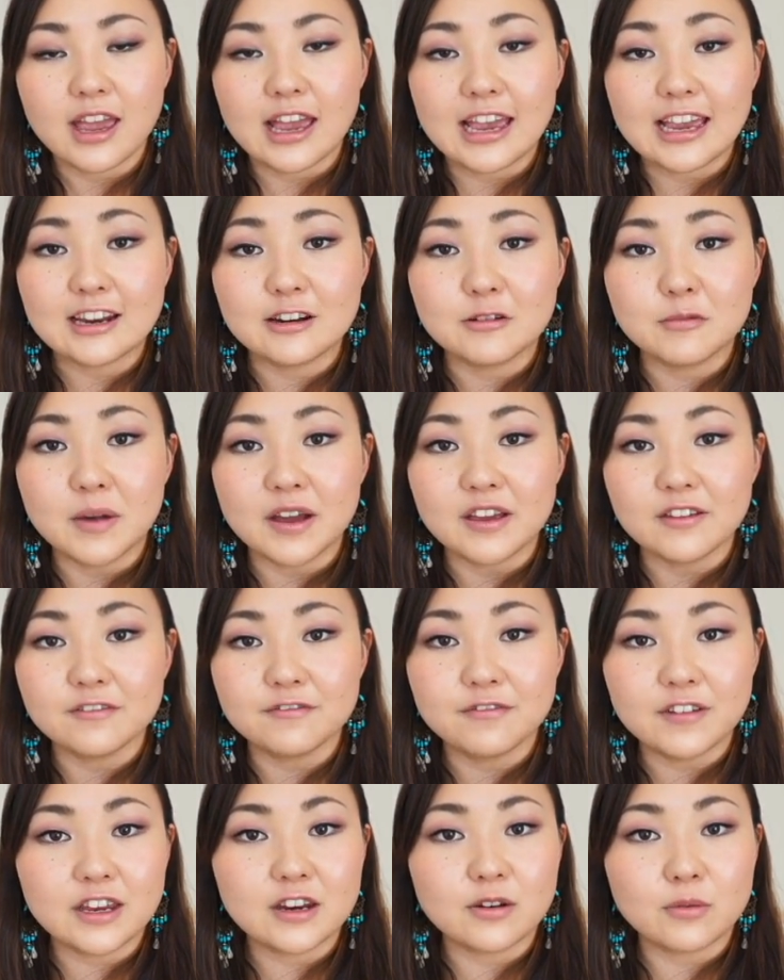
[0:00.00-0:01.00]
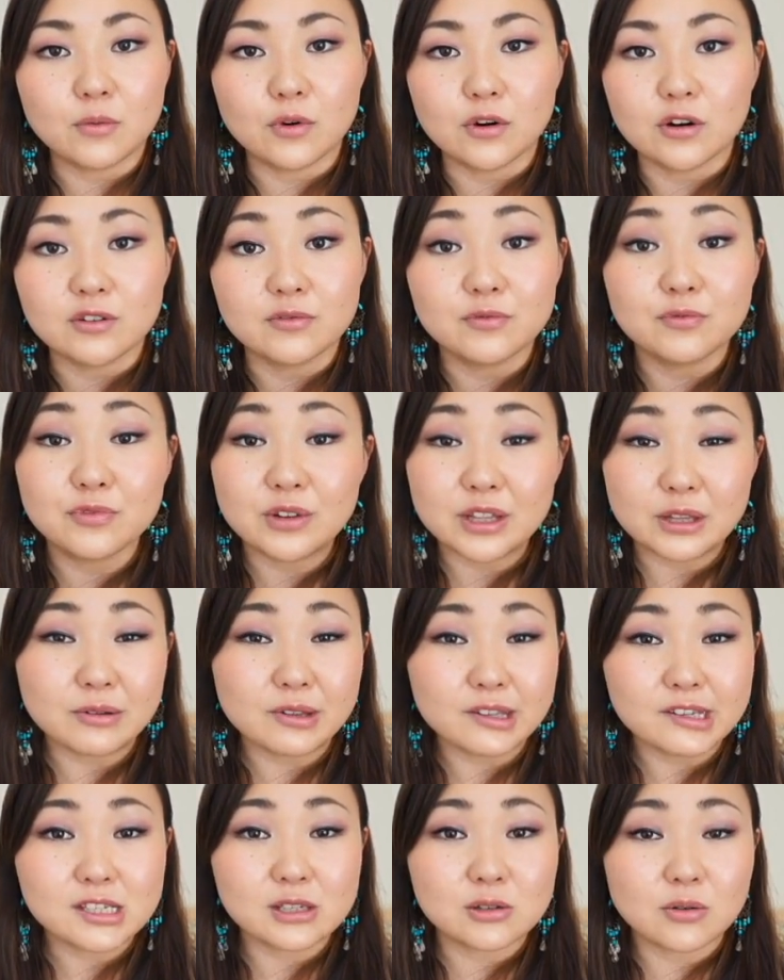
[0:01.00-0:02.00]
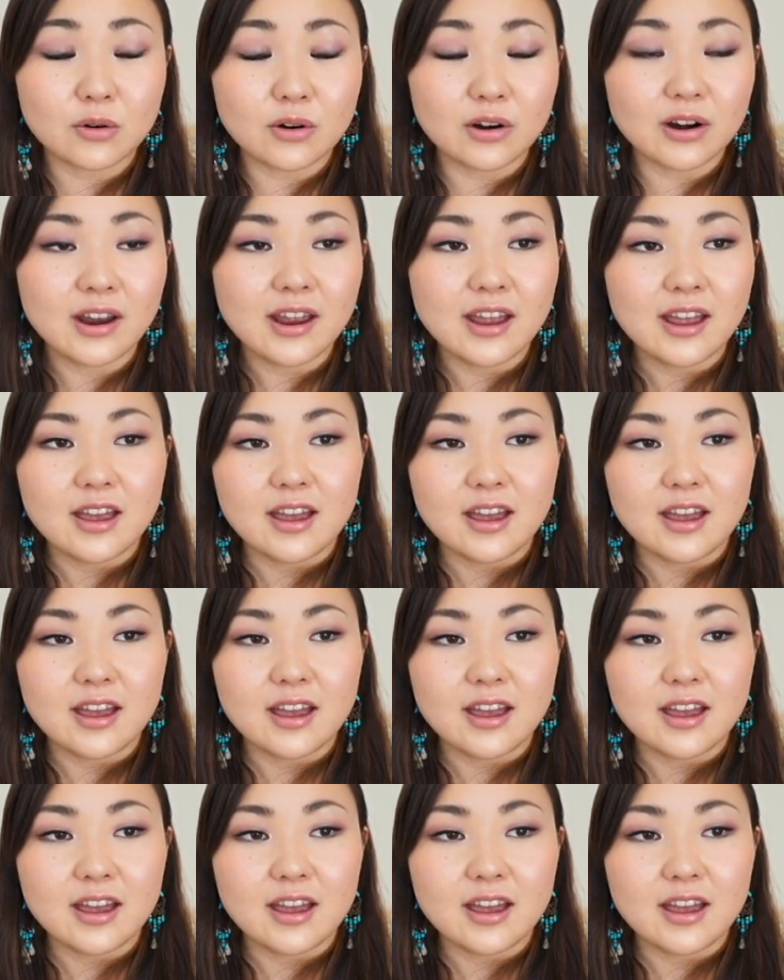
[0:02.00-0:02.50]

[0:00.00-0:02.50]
and my feet were really, really sore,